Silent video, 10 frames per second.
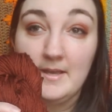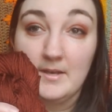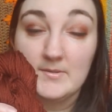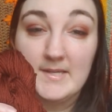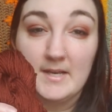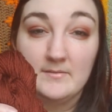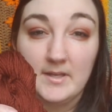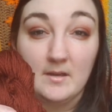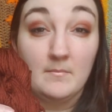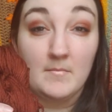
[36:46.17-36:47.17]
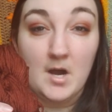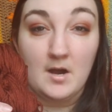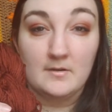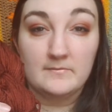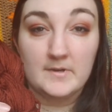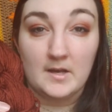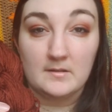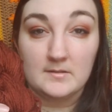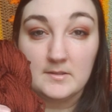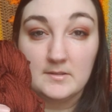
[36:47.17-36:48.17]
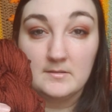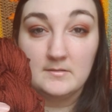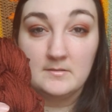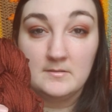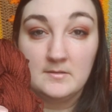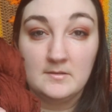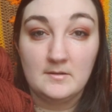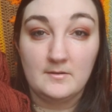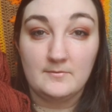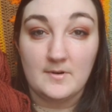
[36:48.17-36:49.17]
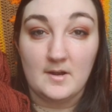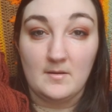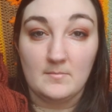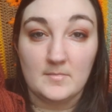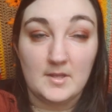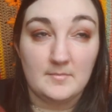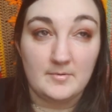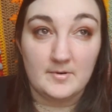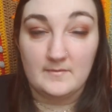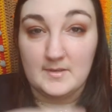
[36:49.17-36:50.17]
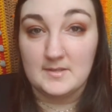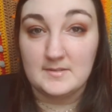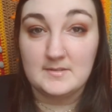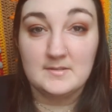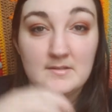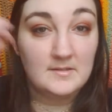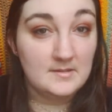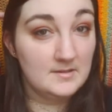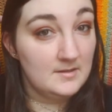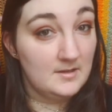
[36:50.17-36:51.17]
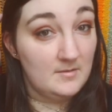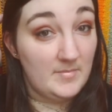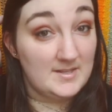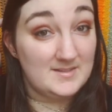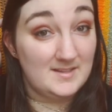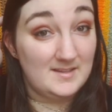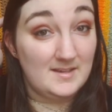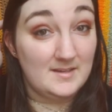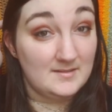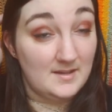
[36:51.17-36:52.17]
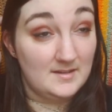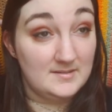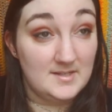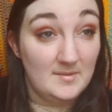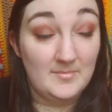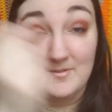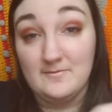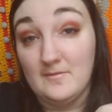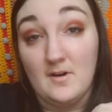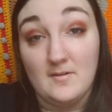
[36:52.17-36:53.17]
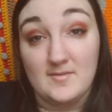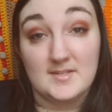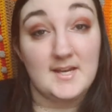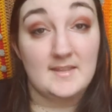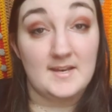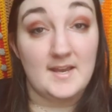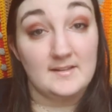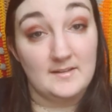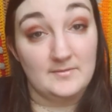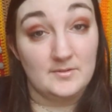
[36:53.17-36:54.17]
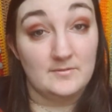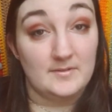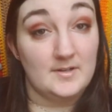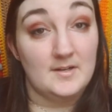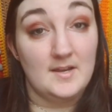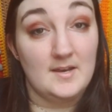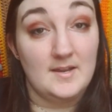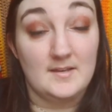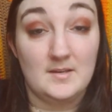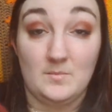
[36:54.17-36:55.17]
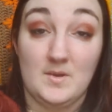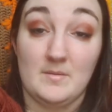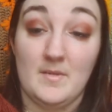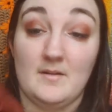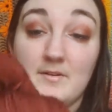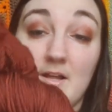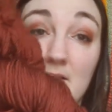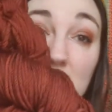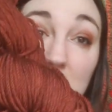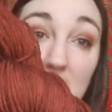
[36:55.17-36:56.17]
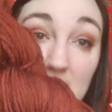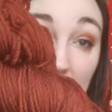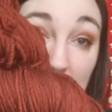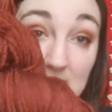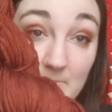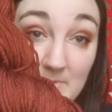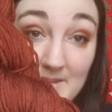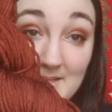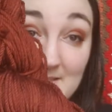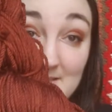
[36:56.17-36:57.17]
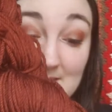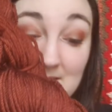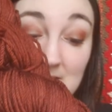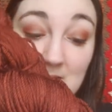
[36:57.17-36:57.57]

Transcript: and it was kind of like a mauve color from a previous, basically a dump of all of the dye that I had left over, and it ended up being a mauve color. And then I dumped this